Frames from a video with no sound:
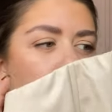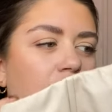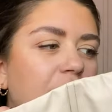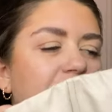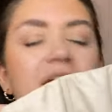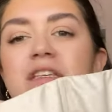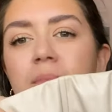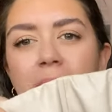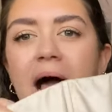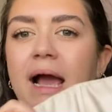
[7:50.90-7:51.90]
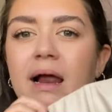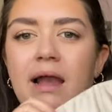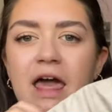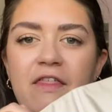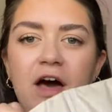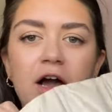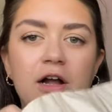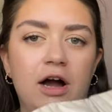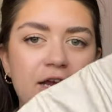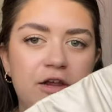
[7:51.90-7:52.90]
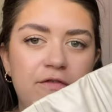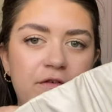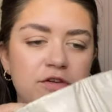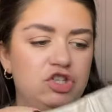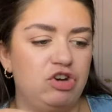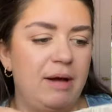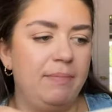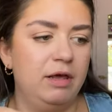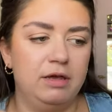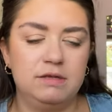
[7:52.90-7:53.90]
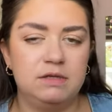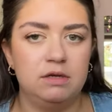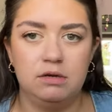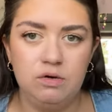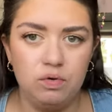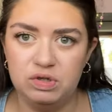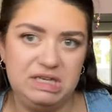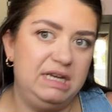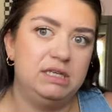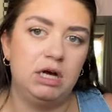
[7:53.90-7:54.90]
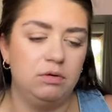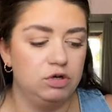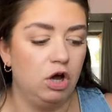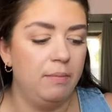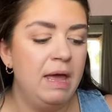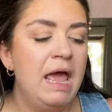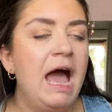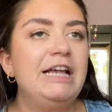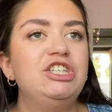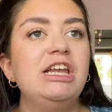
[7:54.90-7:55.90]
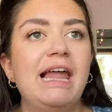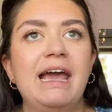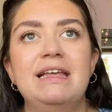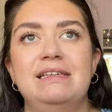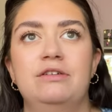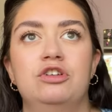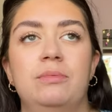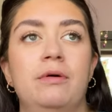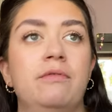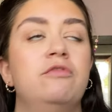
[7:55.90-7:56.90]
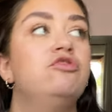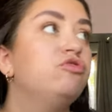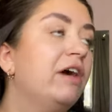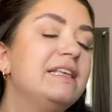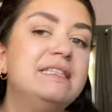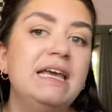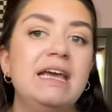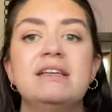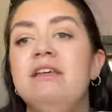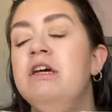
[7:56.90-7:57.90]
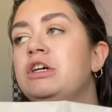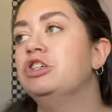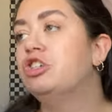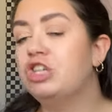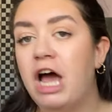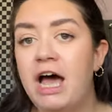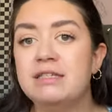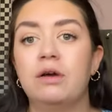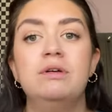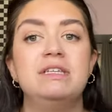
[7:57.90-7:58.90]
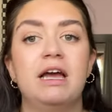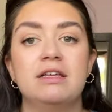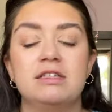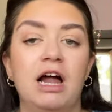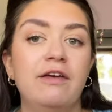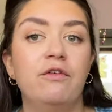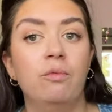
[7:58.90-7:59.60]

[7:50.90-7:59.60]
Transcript: I think it's a black leather kind of strapless corset style top. And she layers it on top of dresses, shirts. I always see her style it for